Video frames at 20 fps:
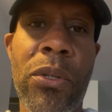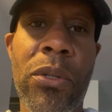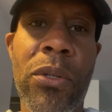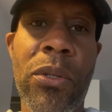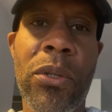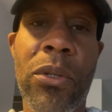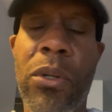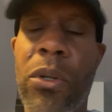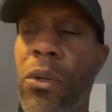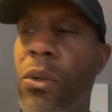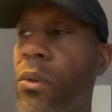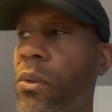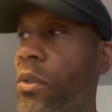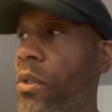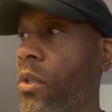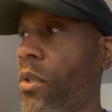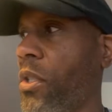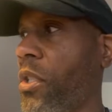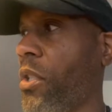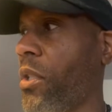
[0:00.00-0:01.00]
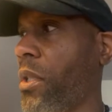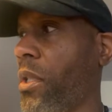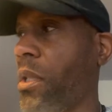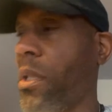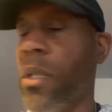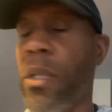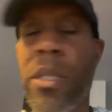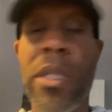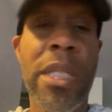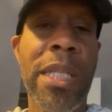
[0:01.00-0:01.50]
you're
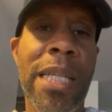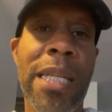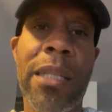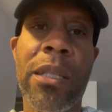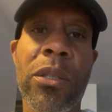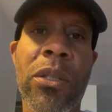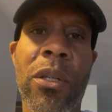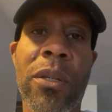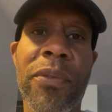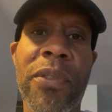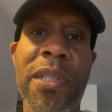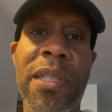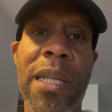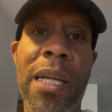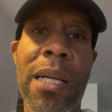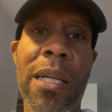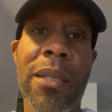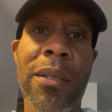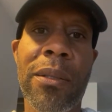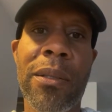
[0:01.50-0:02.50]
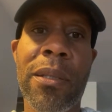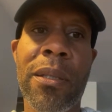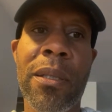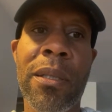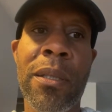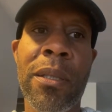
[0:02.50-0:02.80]
killing off cells,